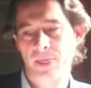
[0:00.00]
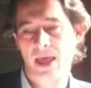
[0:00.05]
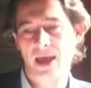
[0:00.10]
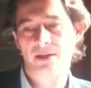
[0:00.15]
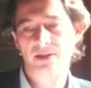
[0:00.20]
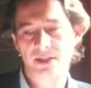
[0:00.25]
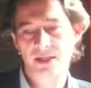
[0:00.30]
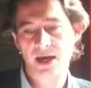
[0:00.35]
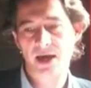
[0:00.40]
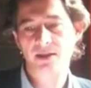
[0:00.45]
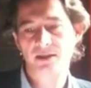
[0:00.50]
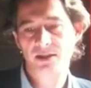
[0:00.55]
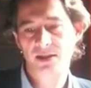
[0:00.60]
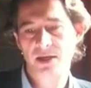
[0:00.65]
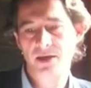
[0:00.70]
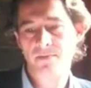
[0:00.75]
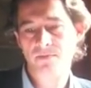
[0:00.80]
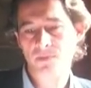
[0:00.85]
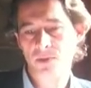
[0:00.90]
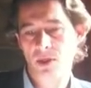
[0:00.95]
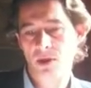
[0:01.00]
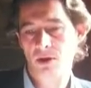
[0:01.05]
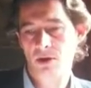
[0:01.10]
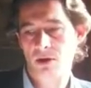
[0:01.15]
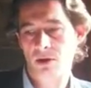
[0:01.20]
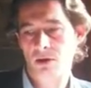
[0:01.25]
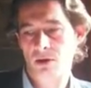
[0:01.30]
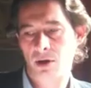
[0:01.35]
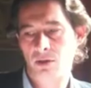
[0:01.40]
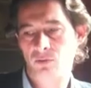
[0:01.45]
And the idea,
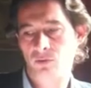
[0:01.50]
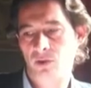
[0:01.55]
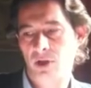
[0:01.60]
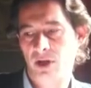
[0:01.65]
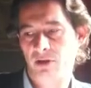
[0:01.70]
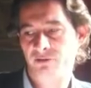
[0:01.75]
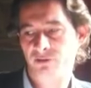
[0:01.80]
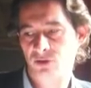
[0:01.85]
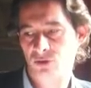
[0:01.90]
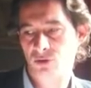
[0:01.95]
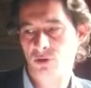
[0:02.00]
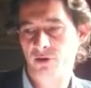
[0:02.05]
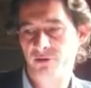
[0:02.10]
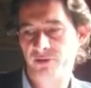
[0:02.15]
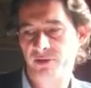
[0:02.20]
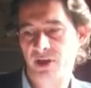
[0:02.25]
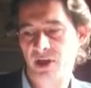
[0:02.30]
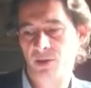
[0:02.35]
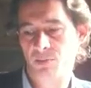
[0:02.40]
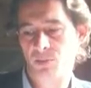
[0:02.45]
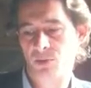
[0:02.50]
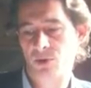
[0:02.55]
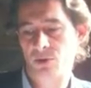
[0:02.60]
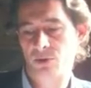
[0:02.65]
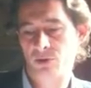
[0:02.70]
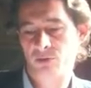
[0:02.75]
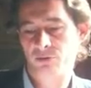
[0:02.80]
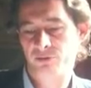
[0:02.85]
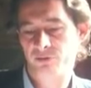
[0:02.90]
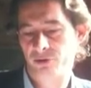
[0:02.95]
and we'll have 2 of them
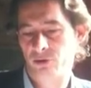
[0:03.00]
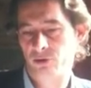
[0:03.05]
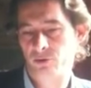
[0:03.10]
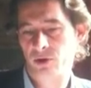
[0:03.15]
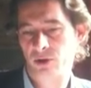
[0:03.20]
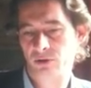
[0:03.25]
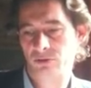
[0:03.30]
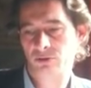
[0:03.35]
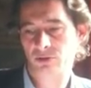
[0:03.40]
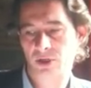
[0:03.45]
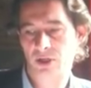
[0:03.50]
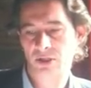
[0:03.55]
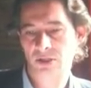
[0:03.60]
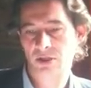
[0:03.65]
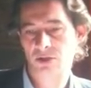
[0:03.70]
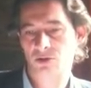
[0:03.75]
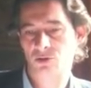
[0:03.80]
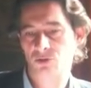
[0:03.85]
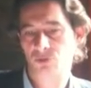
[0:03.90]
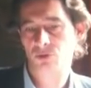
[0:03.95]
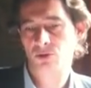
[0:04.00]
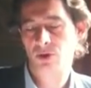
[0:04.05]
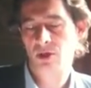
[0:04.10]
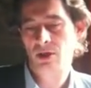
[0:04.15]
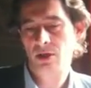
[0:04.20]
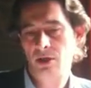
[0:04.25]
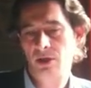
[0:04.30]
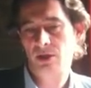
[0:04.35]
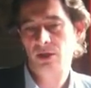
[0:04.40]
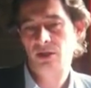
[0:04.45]
following 2002,
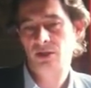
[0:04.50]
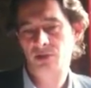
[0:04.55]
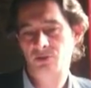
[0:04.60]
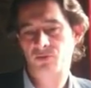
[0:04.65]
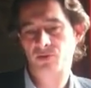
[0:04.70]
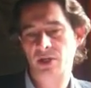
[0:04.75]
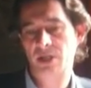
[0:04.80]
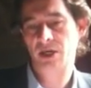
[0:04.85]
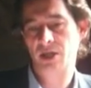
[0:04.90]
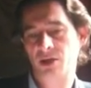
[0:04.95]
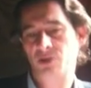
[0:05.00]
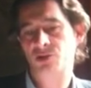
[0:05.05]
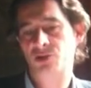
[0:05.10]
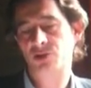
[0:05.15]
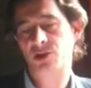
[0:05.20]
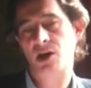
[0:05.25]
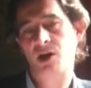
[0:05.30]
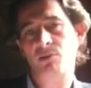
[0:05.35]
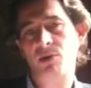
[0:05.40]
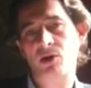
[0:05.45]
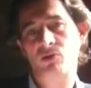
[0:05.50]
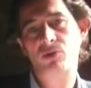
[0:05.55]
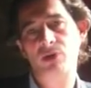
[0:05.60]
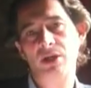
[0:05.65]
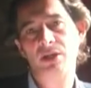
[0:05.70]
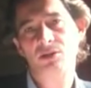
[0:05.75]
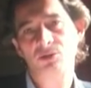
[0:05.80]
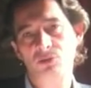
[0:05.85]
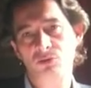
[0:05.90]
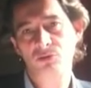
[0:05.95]
is really each time I
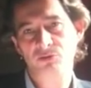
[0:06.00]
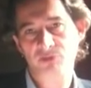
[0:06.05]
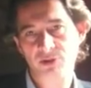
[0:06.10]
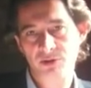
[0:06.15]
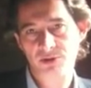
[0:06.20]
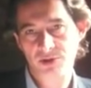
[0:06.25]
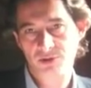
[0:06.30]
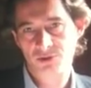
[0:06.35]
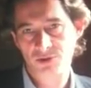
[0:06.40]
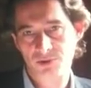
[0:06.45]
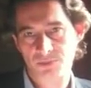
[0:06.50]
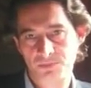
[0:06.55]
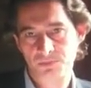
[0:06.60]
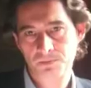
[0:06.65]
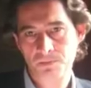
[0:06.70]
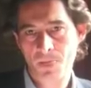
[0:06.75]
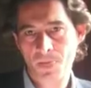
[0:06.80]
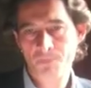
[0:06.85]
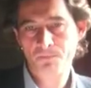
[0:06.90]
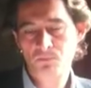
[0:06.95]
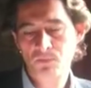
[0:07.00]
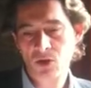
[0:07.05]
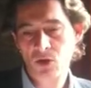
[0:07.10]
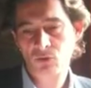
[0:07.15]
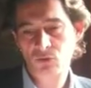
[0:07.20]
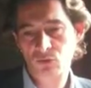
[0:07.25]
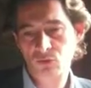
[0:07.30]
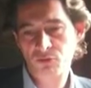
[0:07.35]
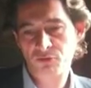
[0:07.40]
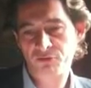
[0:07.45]
release a new vintage
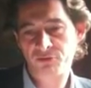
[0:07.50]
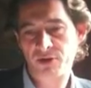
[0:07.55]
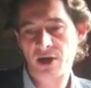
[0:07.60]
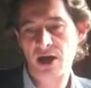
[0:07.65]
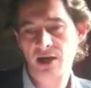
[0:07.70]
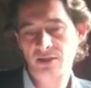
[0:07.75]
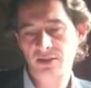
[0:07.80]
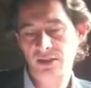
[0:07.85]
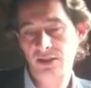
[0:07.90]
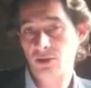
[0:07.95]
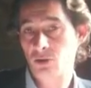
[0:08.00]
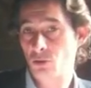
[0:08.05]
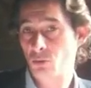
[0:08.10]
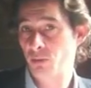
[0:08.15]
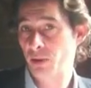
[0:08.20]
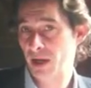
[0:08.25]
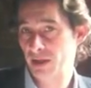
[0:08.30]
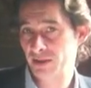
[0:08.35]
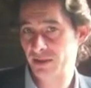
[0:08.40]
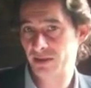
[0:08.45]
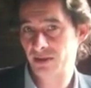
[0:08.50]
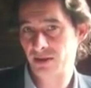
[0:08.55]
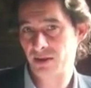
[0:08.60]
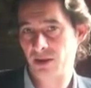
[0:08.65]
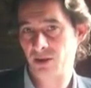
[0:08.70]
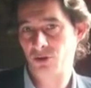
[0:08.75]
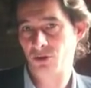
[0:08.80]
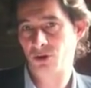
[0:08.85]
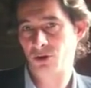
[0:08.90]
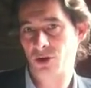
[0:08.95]
to find in the past,
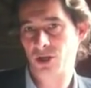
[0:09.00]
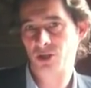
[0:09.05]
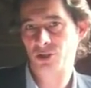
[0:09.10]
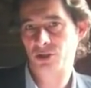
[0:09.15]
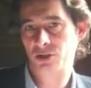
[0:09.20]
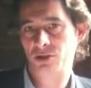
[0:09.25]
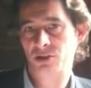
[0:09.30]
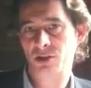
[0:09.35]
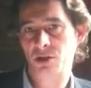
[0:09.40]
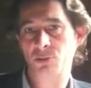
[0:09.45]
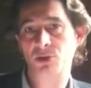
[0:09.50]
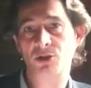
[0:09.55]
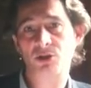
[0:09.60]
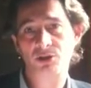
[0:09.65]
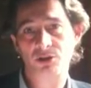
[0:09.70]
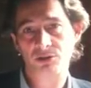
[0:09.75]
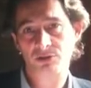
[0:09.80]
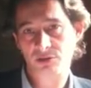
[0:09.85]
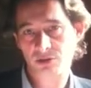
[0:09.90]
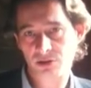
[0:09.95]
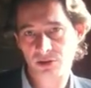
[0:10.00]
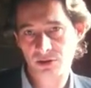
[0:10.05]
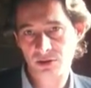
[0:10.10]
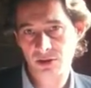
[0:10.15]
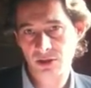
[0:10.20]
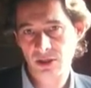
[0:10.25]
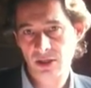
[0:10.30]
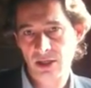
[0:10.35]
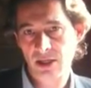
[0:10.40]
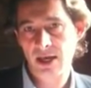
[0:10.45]
in the collection, some other years
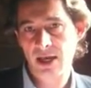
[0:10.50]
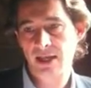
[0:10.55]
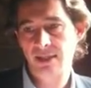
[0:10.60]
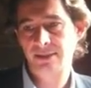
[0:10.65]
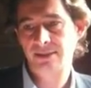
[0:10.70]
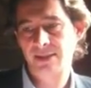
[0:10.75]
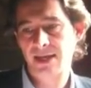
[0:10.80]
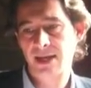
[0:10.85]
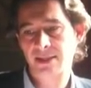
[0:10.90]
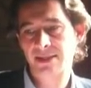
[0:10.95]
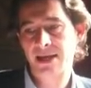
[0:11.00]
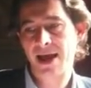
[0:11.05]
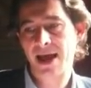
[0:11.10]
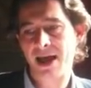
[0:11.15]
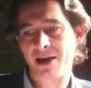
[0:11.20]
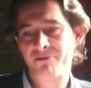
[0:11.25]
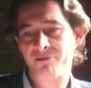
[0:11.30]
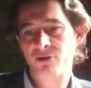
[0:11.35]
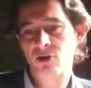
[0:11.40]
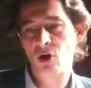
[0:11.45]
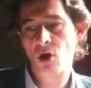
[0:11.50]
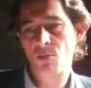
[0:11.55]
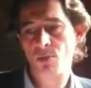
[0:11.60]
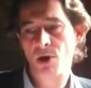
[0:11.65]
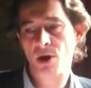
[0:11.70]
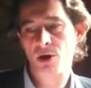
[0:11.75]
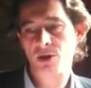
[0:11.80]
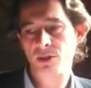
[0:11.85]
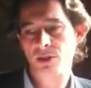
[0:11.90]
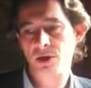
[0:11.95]
that have
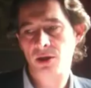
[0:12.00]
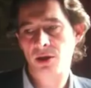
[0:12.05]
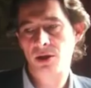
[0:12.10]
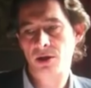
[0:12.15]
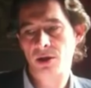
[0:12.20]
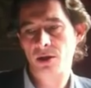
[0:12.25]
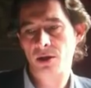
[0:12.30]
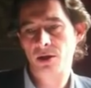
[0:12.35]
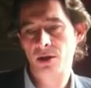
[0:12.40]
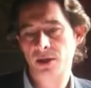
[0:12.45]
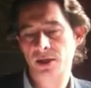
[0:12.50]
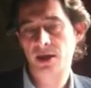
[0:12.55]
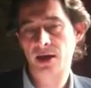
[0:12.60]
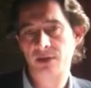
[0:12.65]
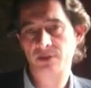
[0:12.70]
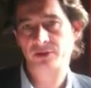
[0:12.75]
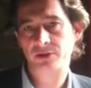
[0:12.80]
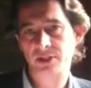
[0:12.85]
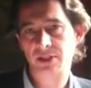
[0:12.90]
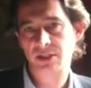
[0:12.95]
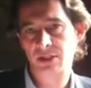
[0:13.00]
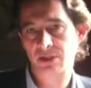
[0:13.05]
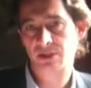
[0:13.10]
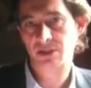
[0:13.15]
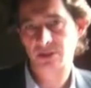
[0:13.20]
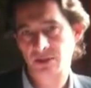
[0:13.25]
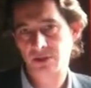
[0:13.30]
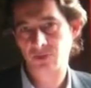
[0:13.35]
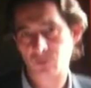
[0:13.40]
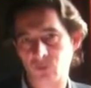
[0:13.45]
common
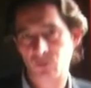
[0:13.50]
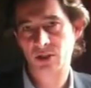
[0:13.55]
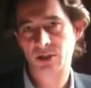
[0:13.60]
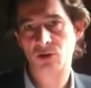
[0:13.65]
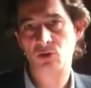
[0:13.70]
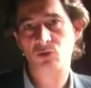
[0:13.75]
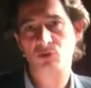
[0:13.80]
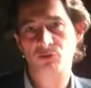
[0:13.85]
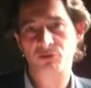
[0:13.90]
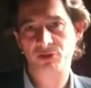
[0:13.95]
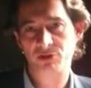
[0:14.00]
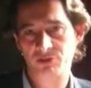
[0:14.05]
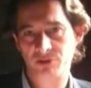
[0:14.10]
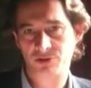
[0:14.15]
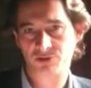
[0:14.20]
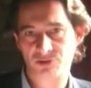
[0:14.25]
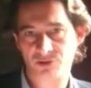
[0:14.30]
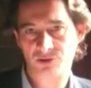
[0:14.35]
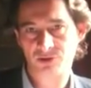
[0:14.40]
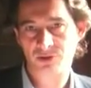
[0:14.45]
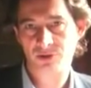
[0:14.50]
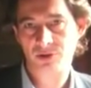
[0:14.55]
characteristics with the new vintage.